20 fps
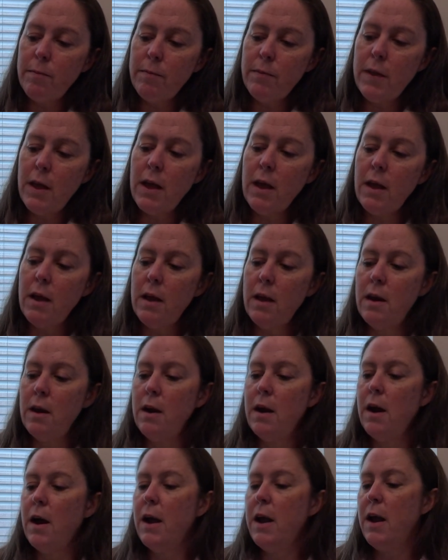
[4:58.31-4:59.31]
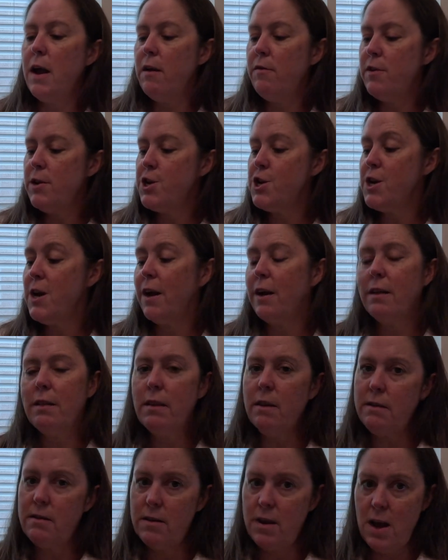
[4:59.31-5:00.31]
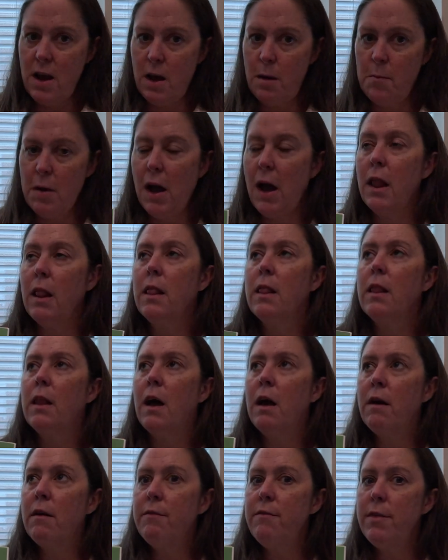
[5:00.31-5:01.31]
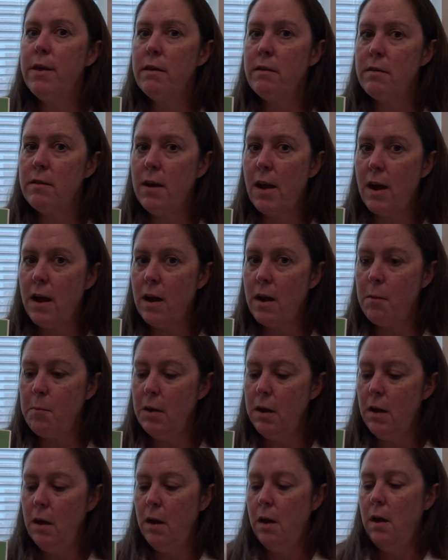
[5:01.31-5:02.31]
Then I have a checklist tab. I love this tab.